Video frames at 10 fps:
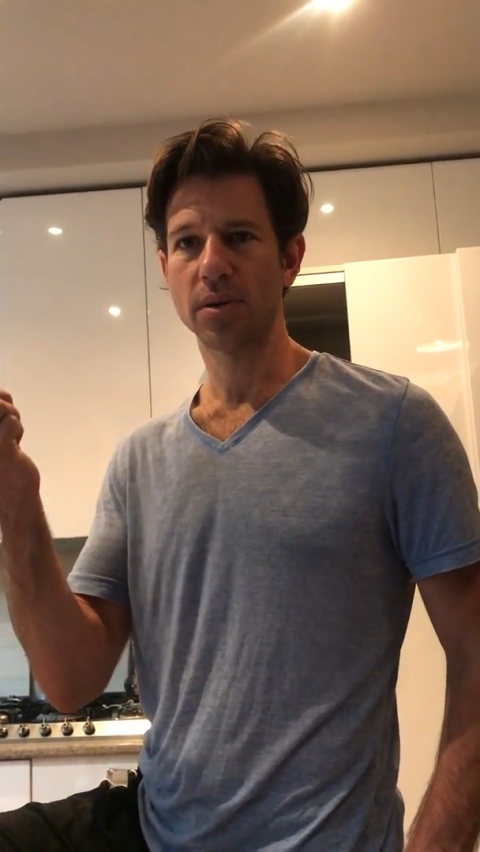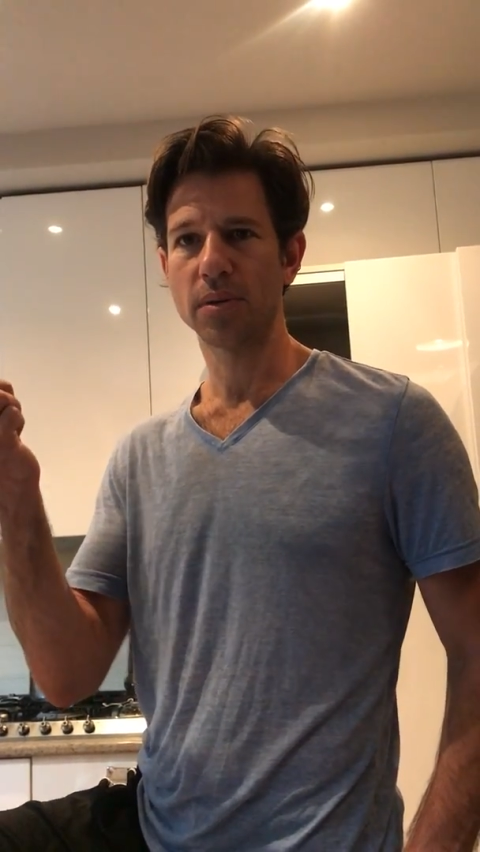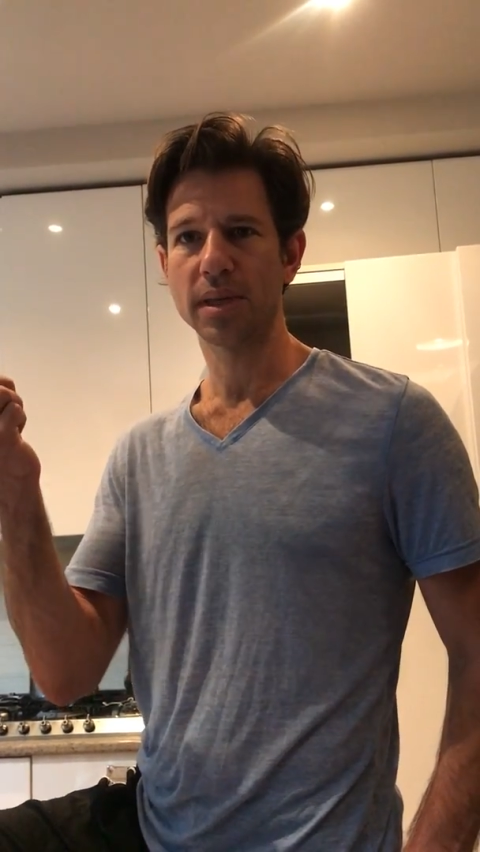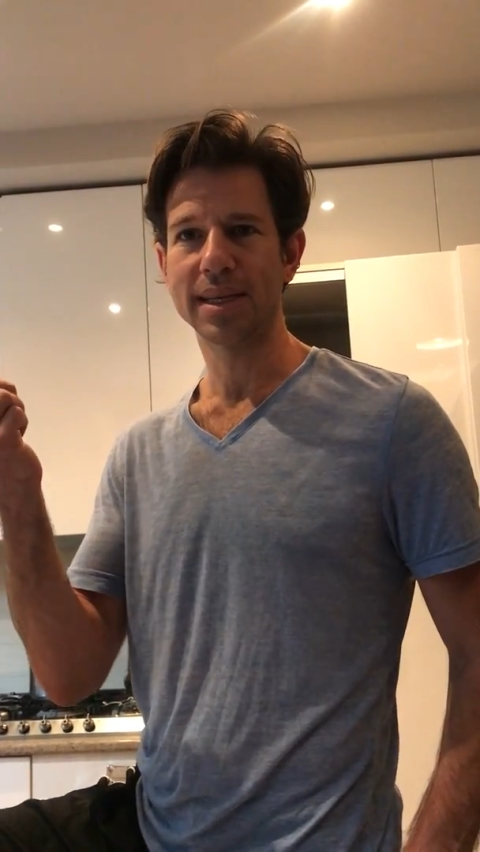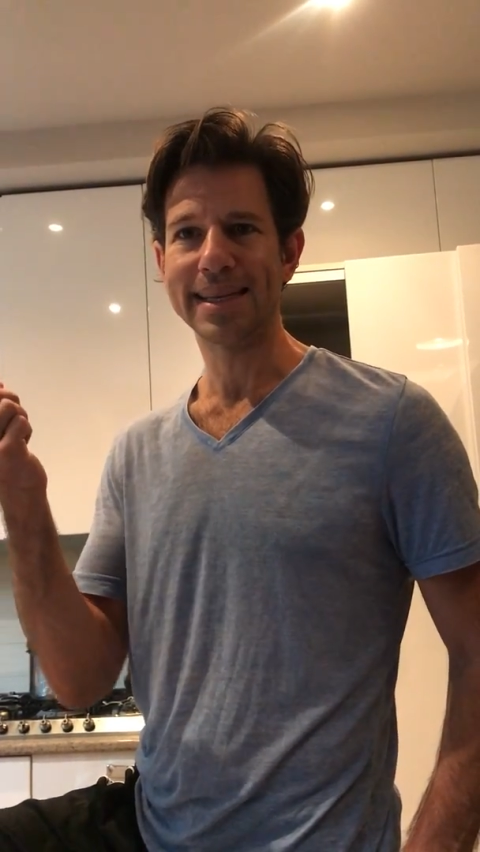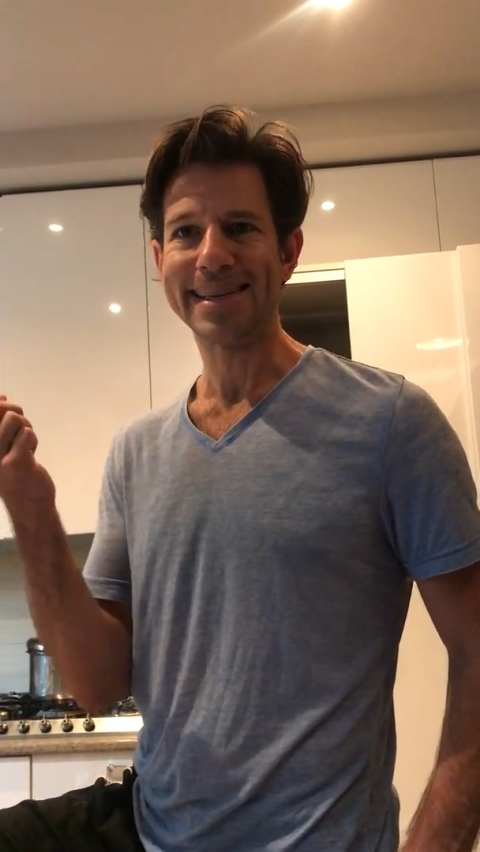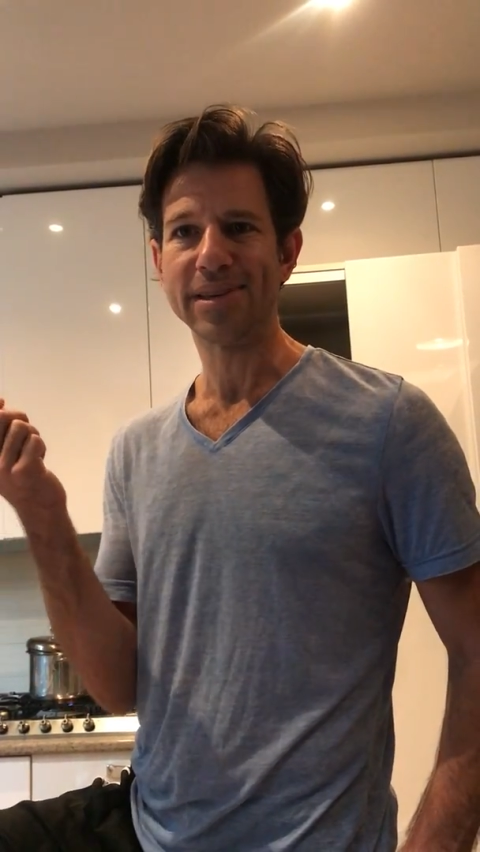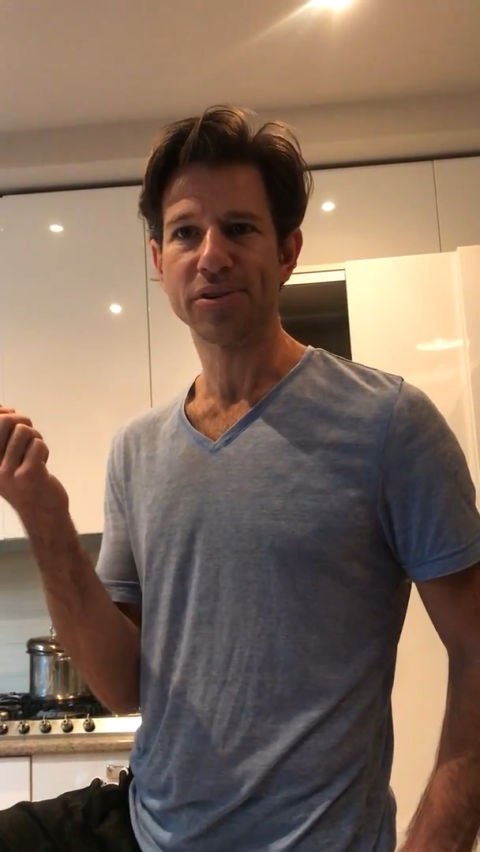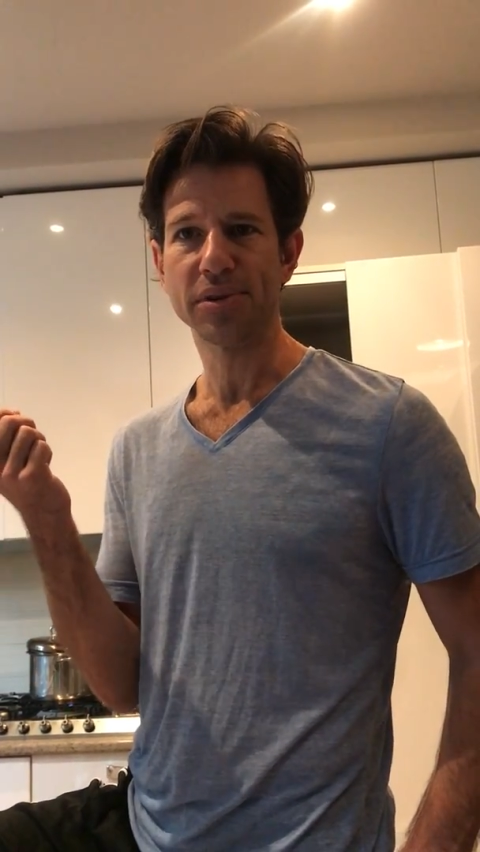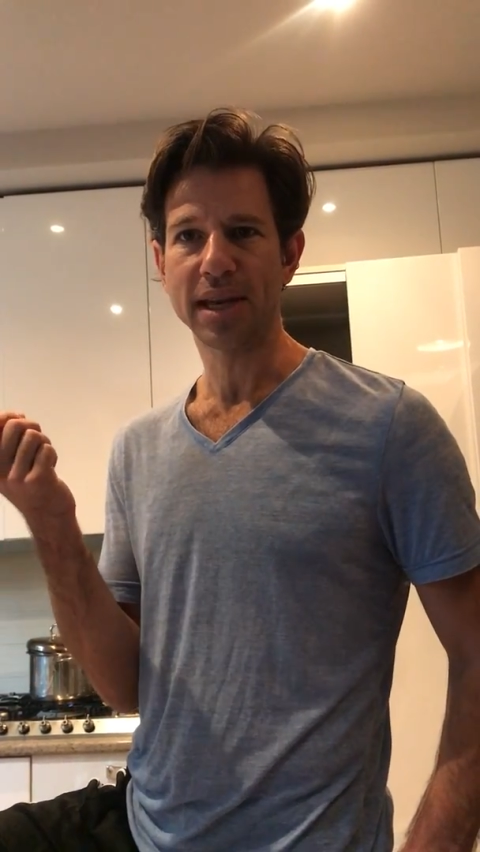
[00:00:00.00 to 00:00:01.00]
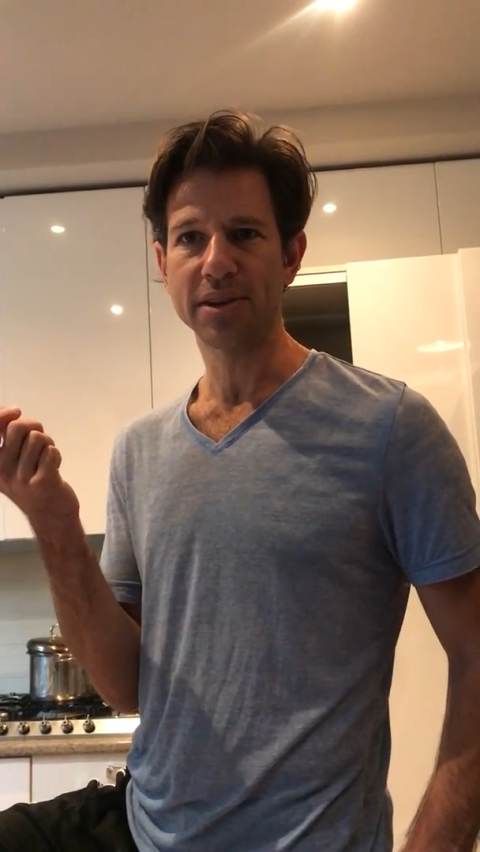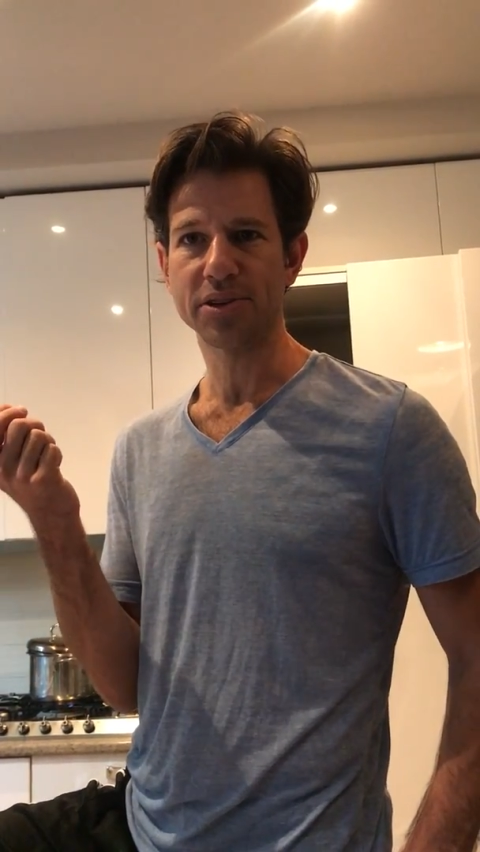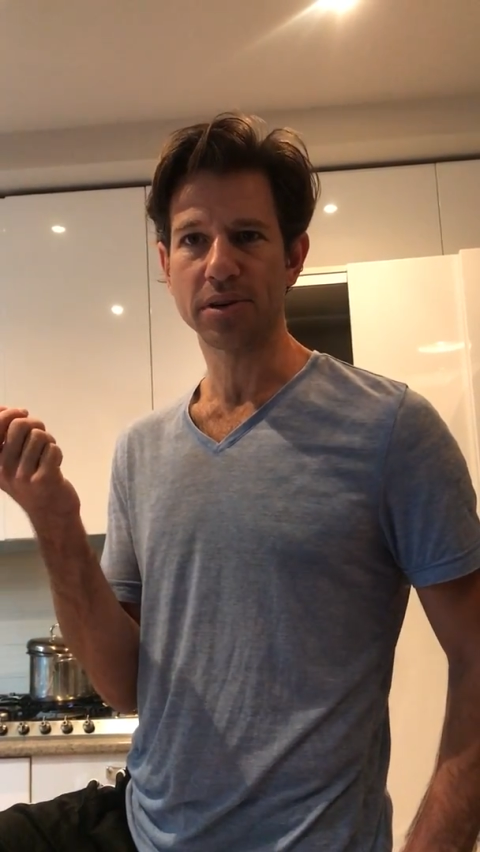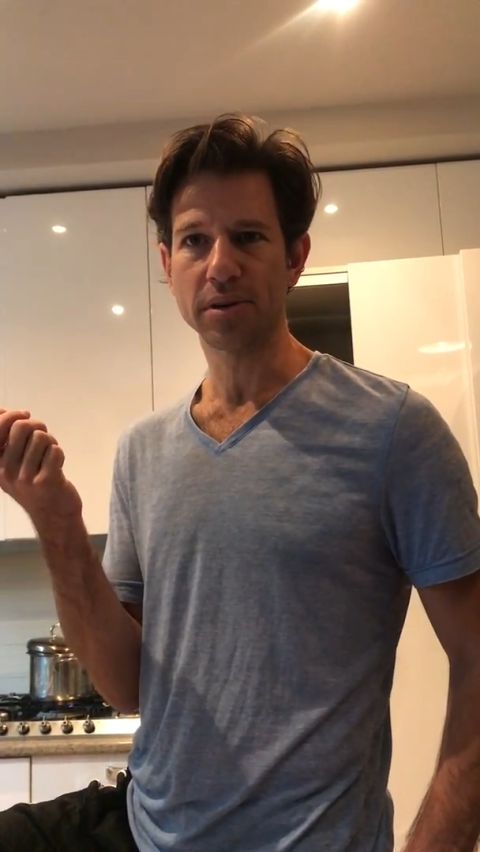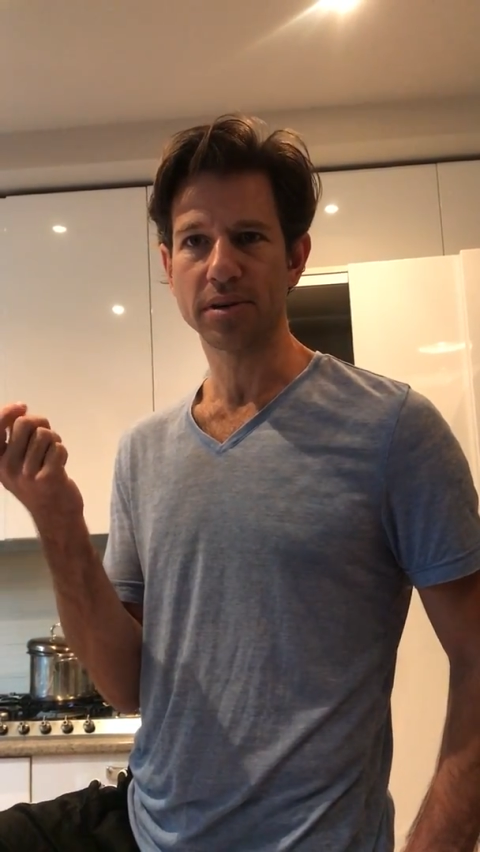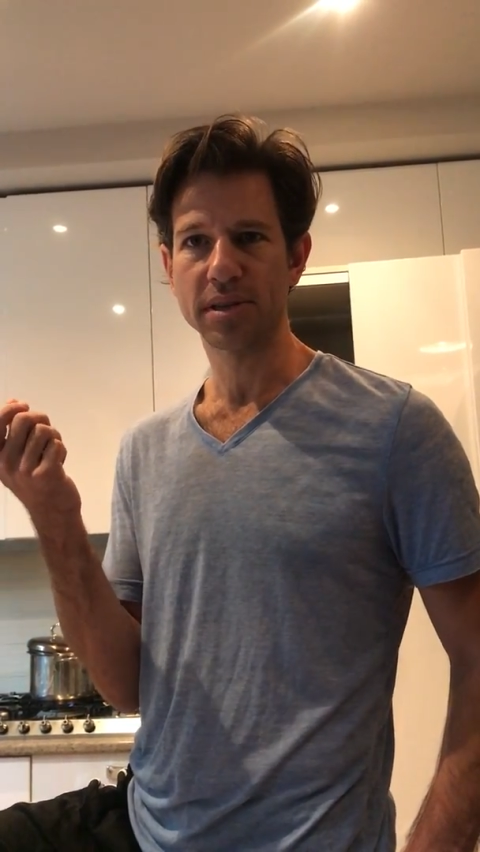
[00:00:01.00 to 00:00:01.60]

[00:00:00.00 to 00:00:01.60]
only to hear nature,